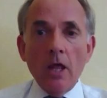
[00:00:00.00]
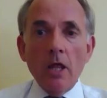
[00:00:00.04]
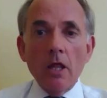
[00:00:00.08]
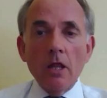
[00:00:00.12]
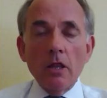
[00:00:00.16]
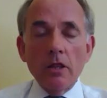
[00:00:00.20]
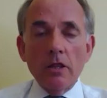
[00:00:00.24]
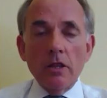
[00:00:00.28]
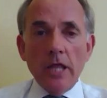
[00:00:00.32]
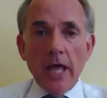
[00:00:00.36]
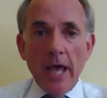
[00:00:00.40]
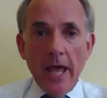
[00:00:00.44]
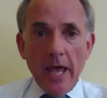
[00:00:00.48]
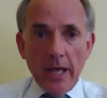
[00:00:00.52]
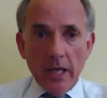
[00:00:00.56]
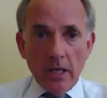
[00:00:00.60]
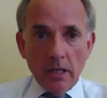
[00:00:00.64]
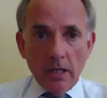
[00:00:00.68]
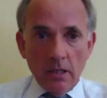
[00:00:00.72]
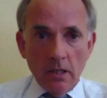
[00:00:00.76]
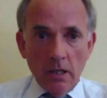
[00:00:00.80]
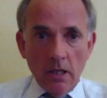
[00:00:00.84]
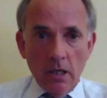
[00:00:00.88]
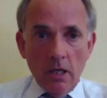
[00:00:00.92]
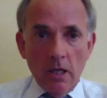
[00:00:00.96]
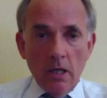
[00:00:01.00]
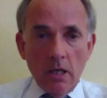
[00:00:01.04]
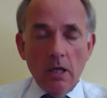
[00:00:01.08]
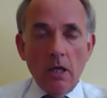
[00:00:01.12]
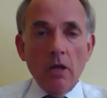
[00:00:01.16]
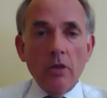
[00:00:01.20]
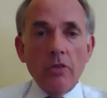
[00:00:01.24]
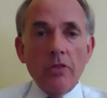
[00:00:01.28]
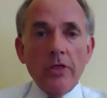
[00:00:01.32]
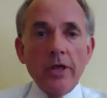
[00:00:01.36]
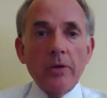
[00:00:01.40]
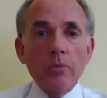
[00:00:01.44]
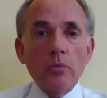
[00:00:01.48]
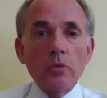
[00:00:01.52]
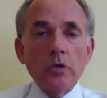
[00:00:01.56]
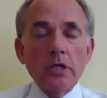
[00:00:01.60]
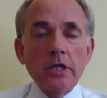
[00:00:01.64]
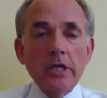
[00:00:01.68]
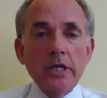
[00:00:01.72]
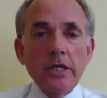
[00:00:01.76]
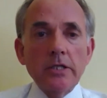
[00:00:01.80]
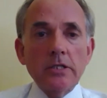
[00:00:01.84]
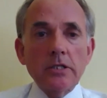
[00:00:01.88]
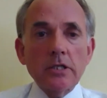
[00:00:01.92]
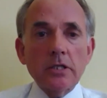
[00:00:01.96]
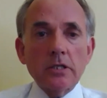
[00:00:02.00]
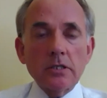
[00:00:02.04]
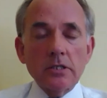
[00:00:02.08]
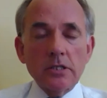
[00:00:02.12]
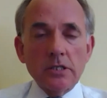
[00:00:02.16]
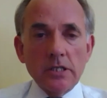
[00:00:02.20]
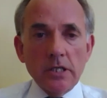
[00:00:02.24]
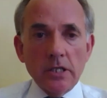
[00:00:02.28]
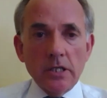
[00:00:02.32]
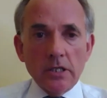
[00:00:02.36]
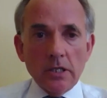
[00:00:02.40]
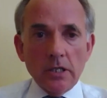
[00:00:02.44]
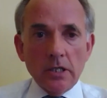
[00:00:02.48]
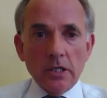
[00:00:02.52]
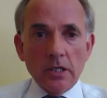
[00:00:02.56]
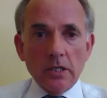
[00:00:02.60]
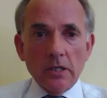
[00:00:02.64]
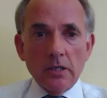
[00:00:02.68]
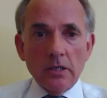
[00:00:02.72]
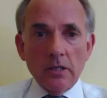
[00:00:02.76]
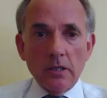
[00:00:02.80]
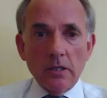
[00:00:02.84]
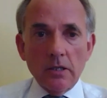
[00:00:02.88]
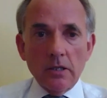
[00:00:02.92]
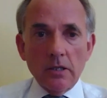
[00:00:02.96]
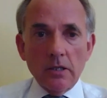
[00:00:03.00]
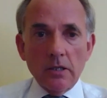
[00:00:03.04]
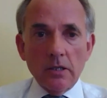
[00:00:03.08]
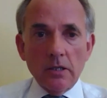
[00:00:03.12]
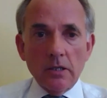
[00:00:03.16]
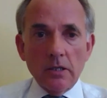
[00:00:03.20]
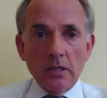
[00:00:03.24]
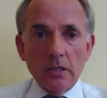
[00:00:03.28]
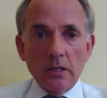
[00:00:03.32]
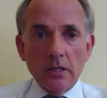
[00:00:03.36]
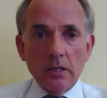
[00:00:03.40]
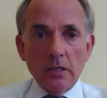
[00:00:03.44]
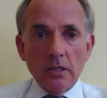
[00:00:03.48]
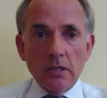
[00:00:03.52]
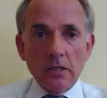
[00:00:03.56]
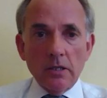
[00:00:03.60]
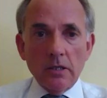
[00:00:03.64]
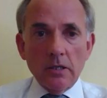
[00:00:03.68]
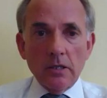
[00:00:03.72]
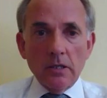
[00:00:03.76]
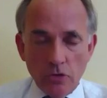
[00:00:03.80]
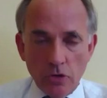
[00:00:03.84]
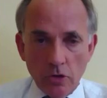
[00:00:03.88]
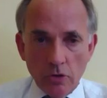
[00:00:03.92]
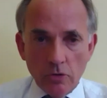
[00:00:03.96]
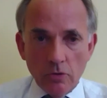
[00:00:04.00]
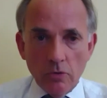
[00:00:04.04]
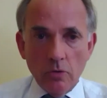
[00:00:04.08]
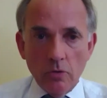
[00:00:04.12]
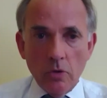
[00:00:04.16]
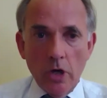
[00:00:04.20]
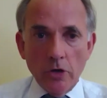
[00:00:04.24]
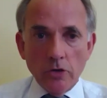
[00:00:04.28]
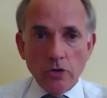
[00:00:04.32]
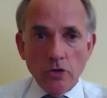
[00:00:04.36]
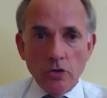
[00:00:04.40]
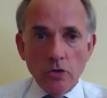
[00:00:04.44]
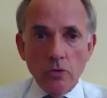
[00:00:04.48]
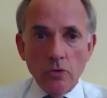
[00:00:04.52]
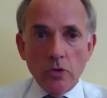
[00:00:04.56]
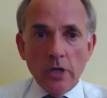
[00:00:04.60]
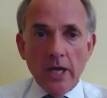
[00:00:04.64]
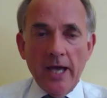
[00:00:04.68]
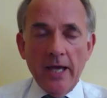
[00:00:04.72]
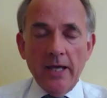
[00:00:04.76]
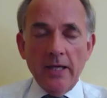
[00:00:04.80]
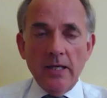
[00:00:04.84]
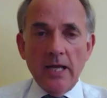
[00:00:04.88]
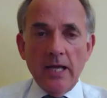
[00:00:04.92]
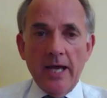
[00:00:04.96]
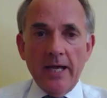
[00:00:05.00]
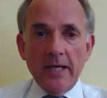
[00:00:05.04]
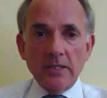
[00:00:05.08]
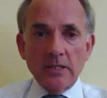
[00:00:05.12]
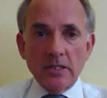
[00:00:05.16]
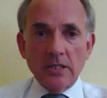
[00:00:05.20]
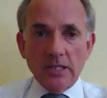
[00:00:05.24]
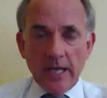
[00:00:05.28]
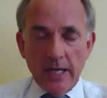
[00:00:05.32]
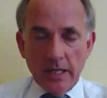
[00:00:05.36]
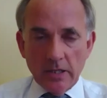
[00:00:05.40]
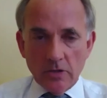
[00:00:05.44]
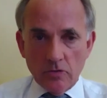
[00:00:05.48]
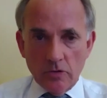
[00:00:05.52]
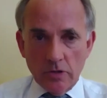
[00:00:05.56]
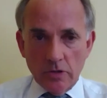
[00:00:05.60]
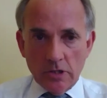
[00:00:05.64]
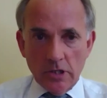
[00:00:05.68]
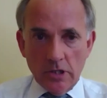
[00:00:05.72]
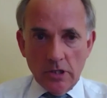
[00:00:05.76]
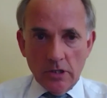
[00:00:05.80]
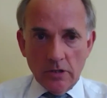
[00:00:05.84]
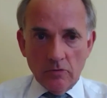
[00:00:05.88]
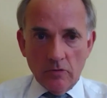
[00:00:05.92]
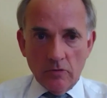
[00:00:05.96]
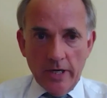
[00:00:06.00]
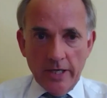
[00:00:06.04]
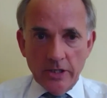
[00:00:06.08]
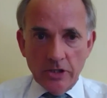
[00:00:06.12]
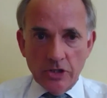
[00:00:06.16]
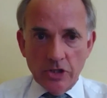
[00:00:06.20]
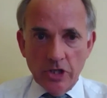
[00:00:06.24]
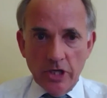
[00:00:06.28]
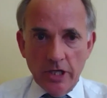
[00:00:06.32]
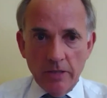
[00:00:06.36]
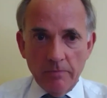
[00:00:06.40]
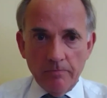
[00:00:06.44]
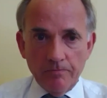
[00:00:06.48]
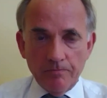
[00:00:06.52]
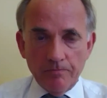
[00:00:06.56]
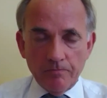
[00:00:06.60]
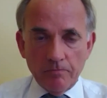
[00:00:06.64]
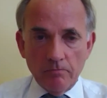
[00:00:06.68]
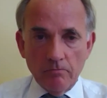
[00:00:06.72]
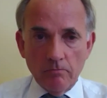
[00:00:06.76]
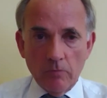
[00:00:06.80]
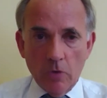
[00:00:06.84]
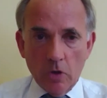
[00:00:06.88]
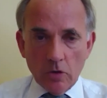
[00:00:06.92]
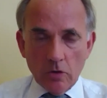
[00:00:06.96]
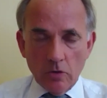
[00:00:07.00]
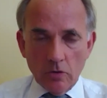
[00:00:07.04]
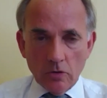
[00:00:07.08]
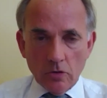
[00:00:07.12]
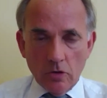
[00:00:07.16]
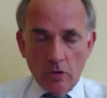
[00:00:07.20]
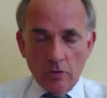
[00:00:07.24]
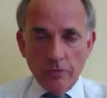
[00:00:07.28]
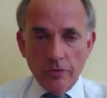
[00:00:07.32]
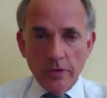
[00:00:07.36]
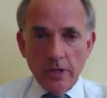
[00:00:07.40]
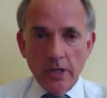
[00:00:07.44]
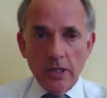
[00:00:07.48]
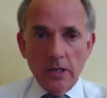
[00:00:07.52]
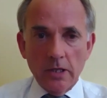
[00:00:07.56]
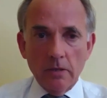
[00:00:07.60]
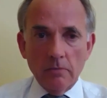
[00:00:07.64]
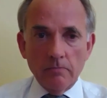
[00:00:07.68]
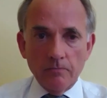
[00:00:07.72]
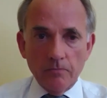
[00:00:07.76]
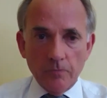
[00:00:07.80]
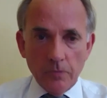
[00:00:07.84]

then they would need to consider the new UK land tax return regime, modelled on the